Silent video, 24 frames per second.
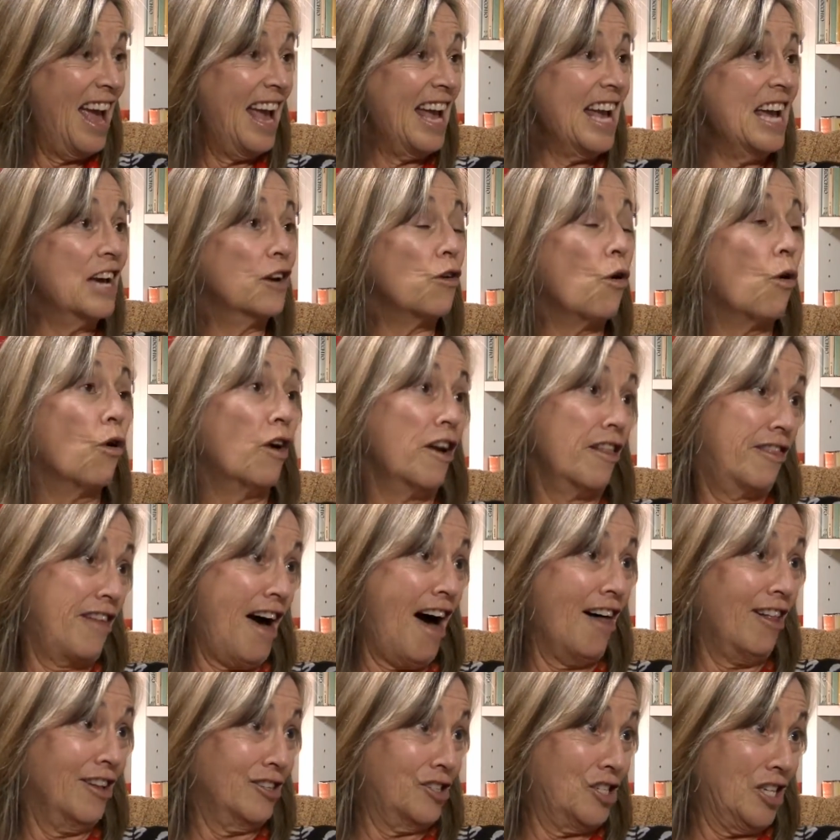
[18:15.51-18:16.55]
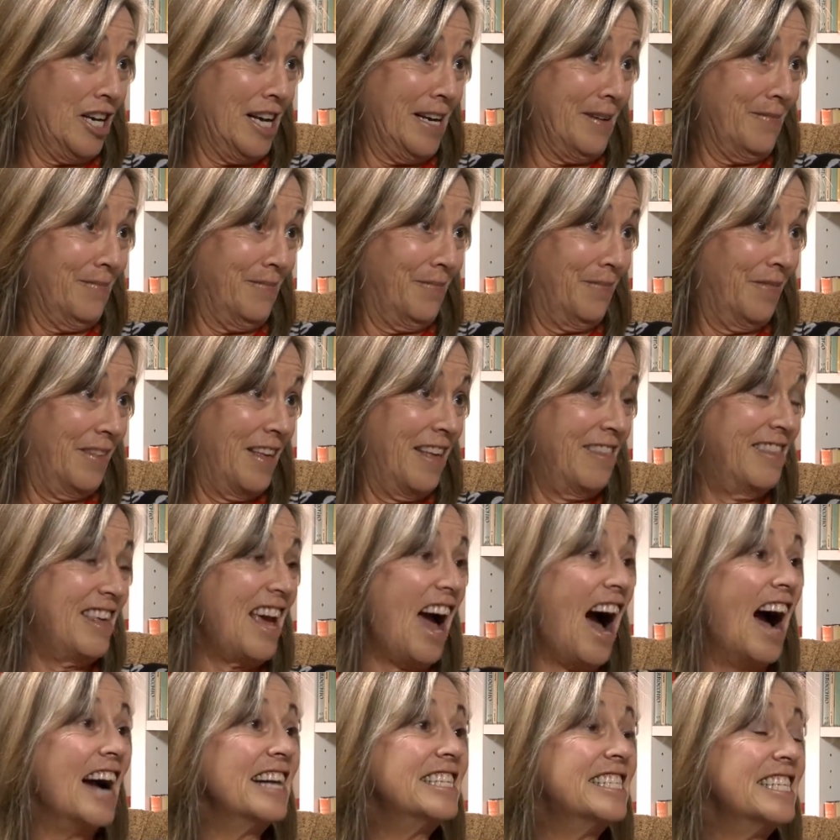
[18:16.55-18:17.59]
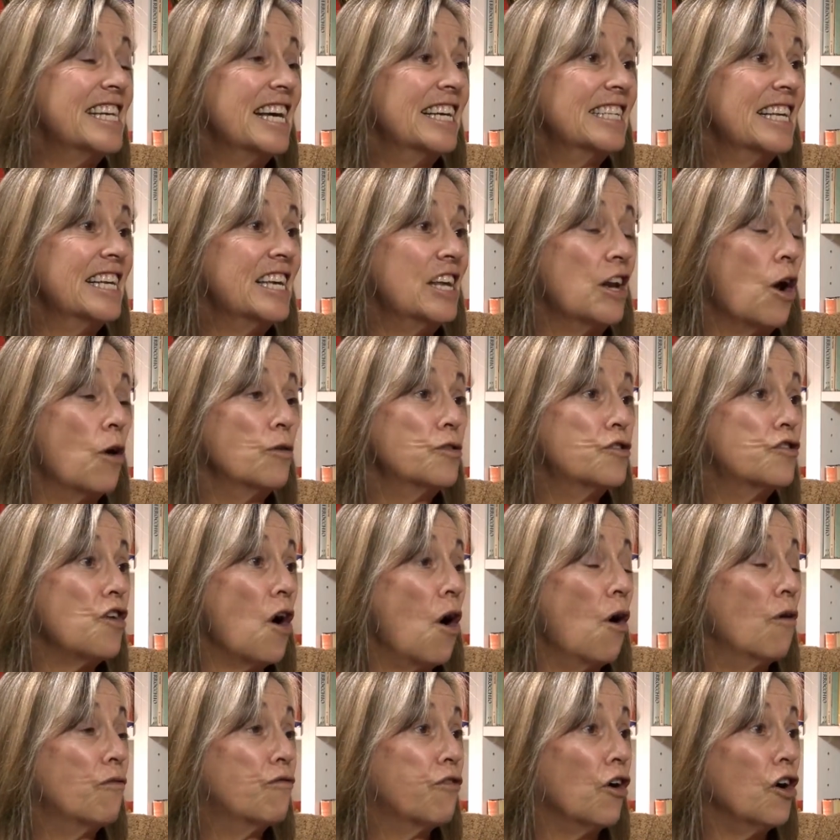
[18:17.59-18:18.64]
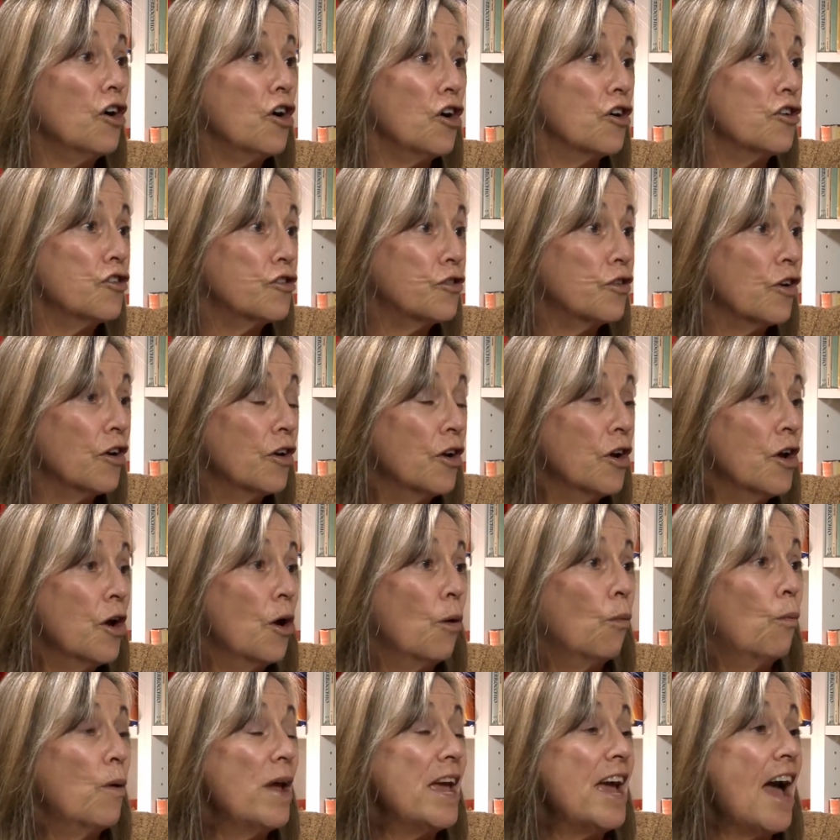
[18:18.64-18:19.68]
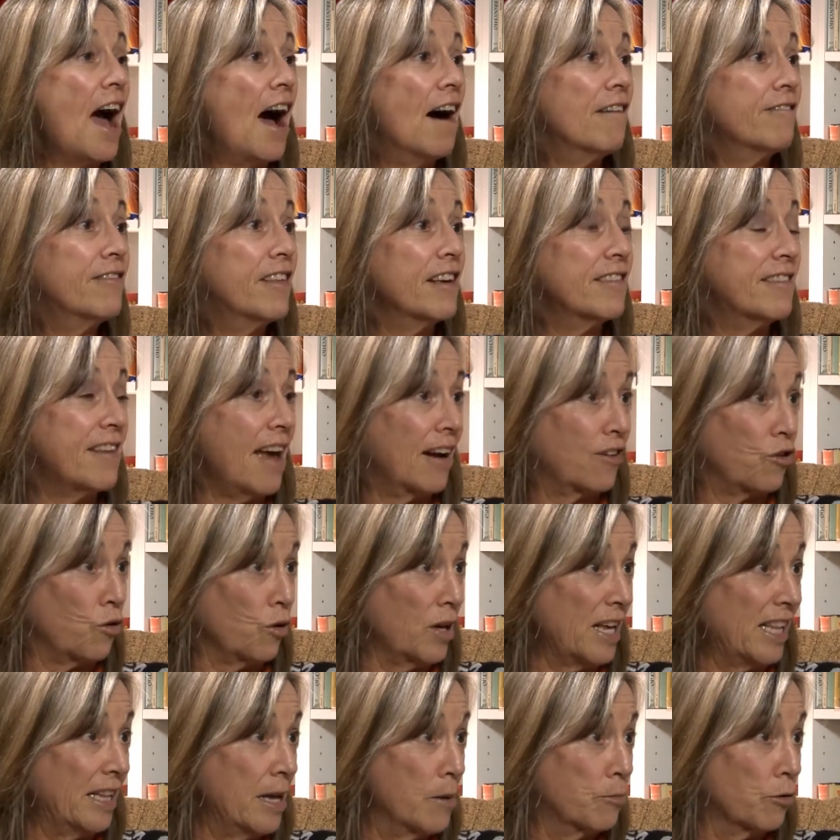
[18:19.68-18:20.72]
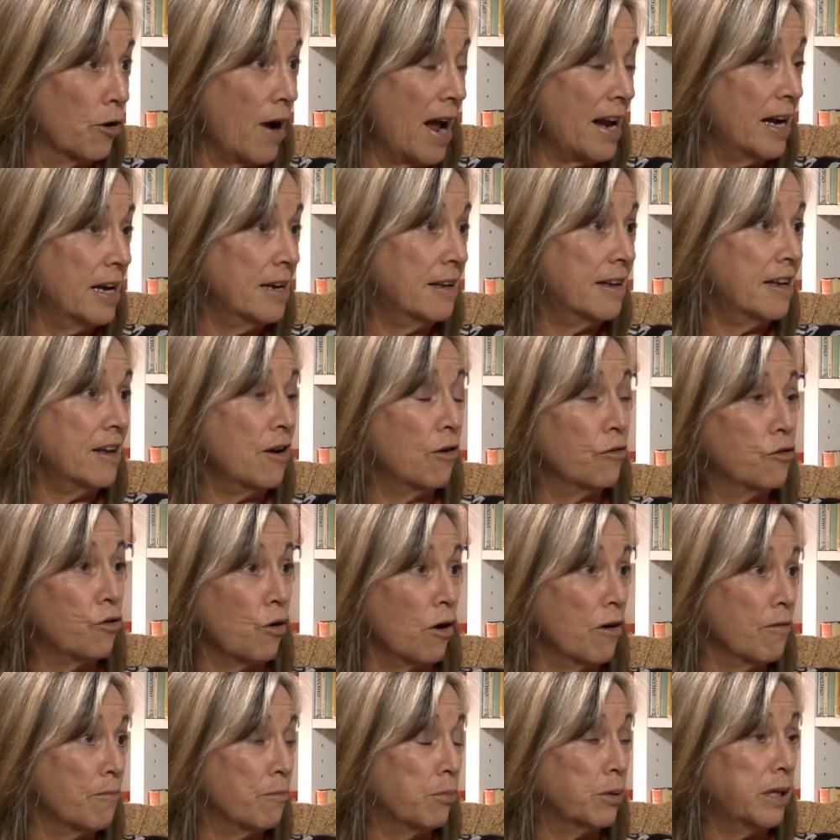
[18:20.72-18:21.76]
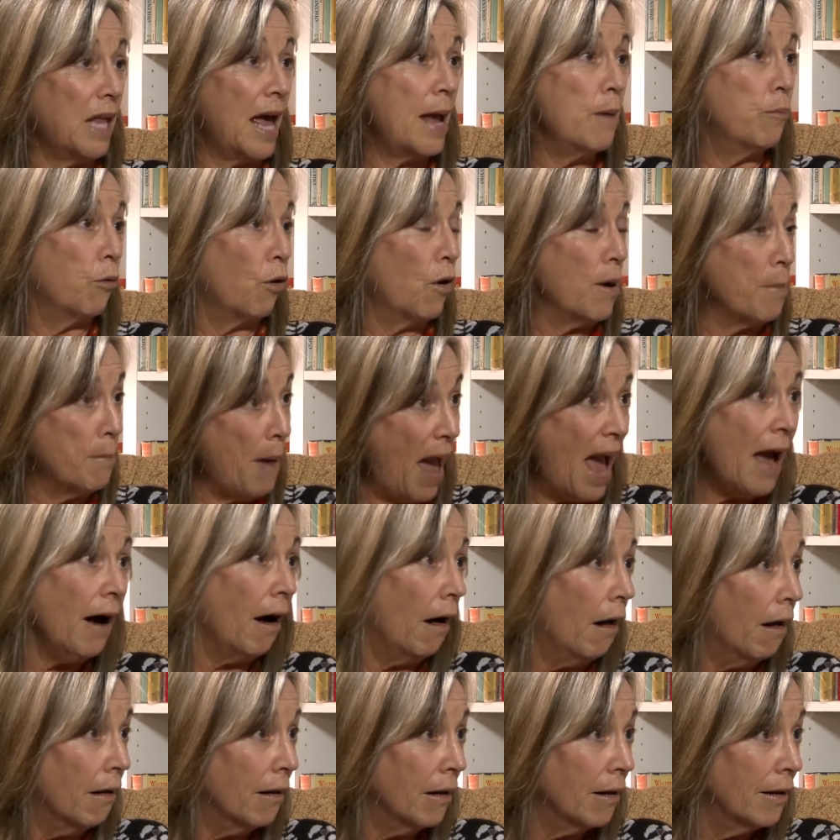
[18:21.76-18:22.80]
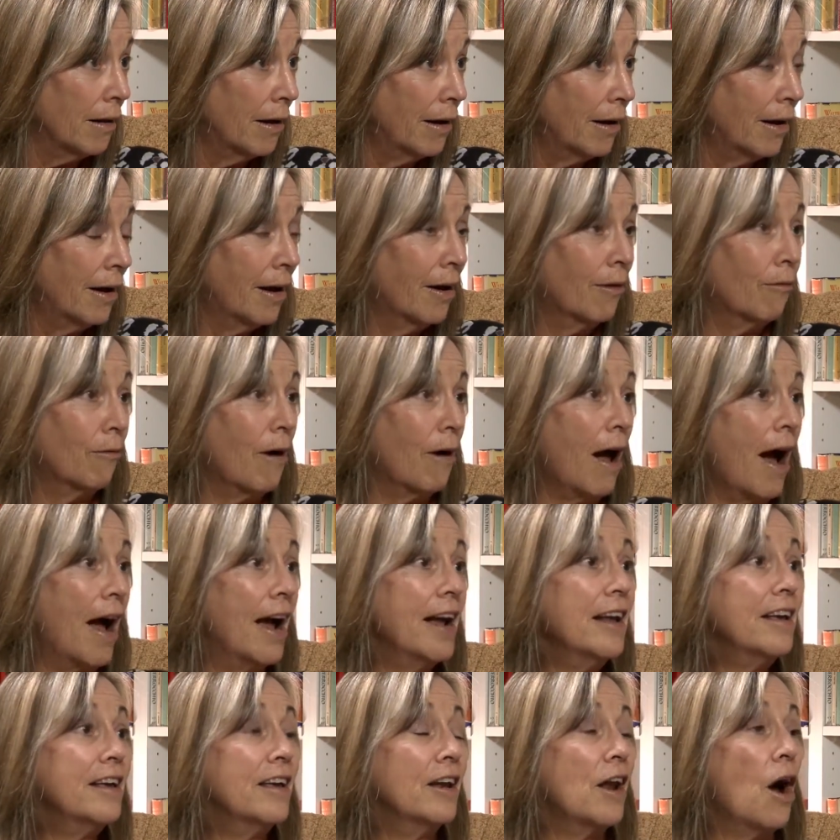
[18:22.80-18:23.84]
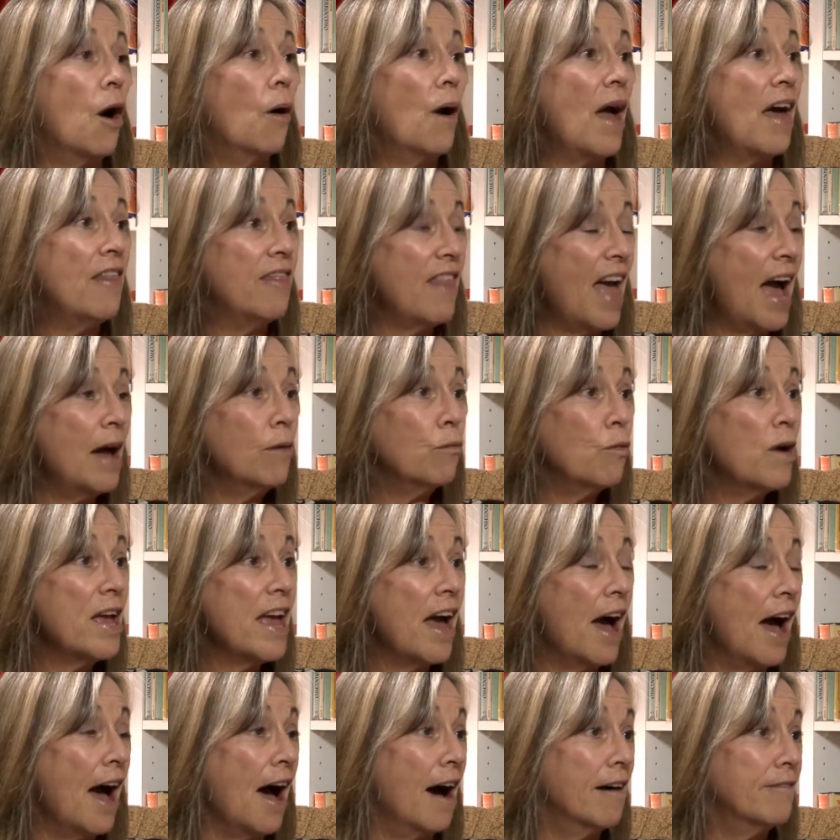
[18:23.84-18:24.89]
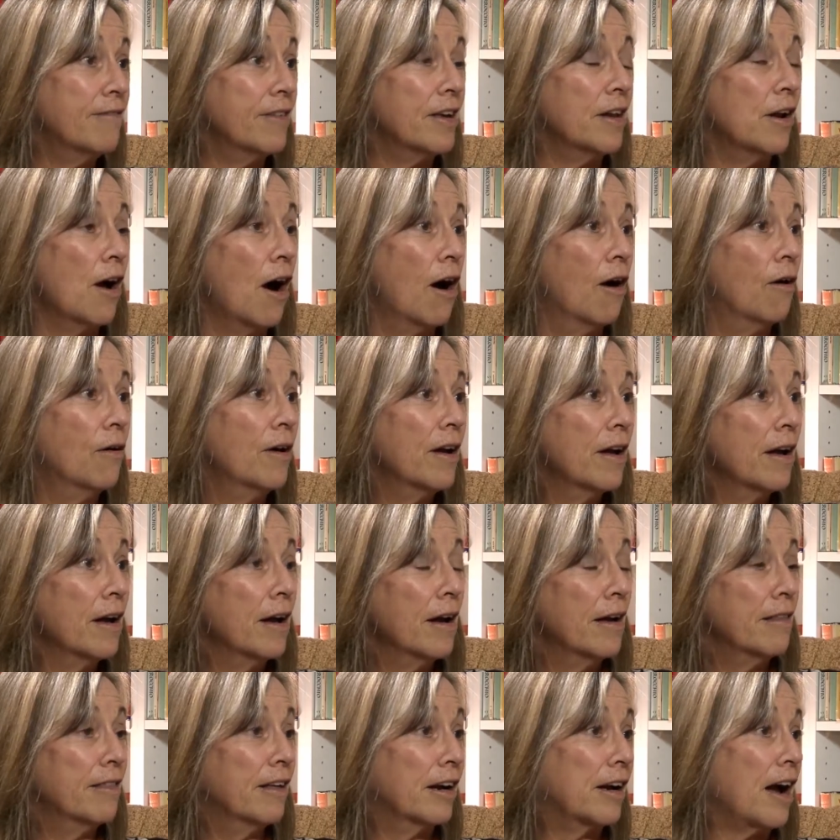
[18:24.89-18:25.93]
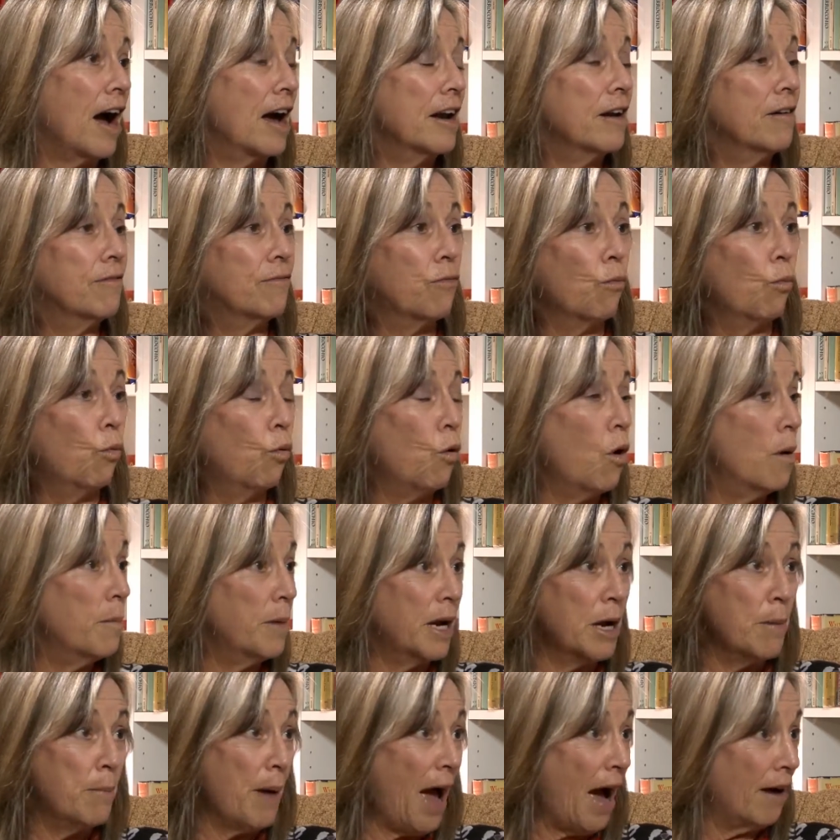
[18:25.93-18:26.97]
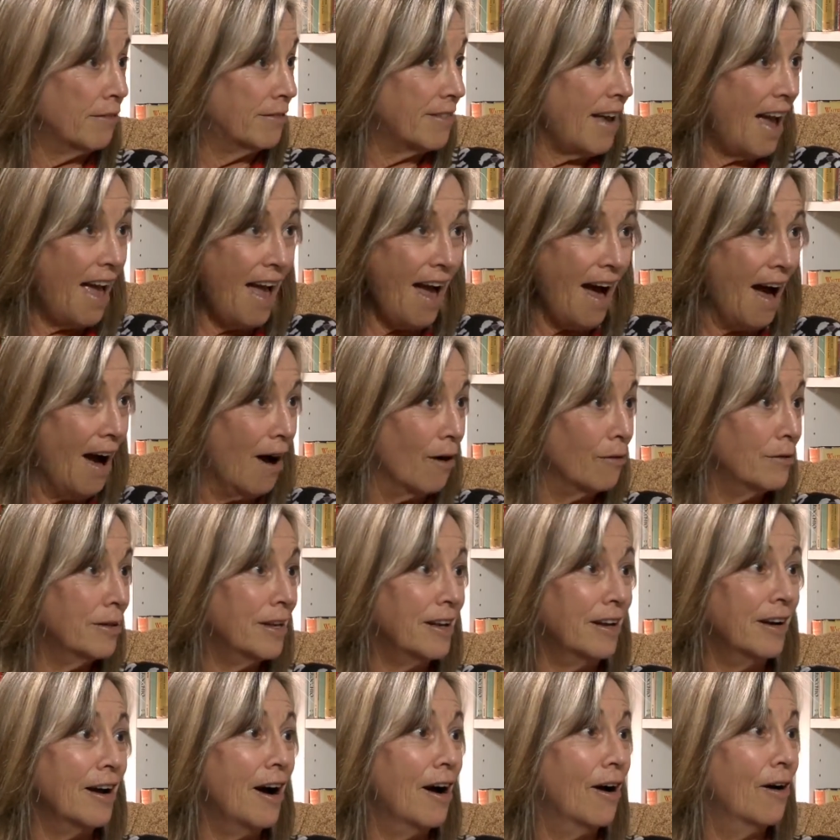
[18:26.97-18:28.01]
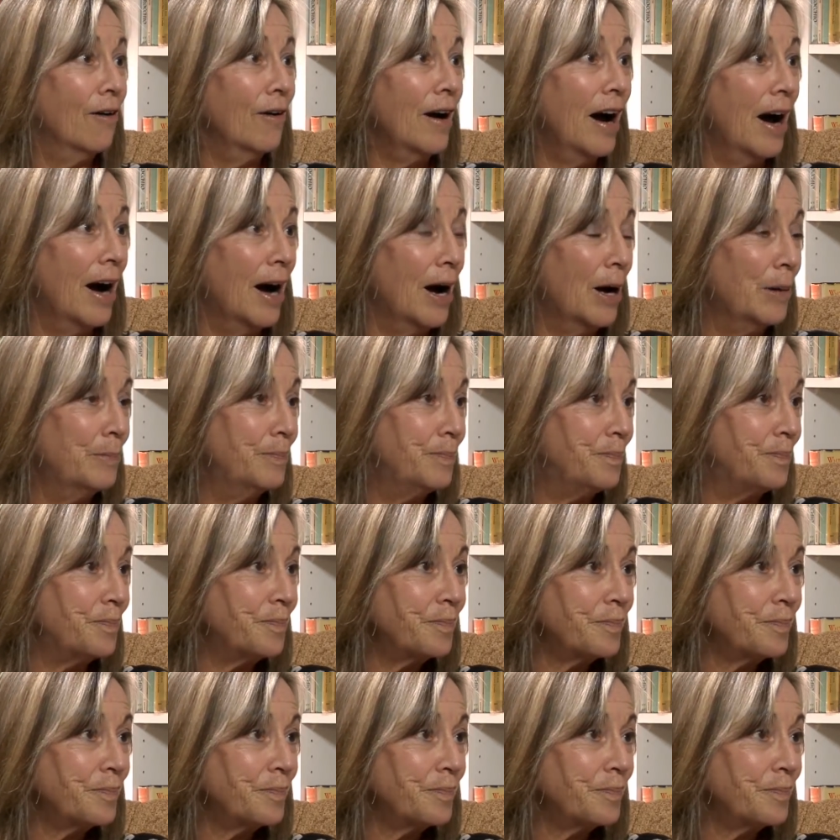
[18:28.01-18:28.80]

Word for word: in ornithology. The idea, you know, so first we have the sexually liberated, you know, sort of playboy male, right? You know, and then we have, you know, the kind of woman about town, you know, um,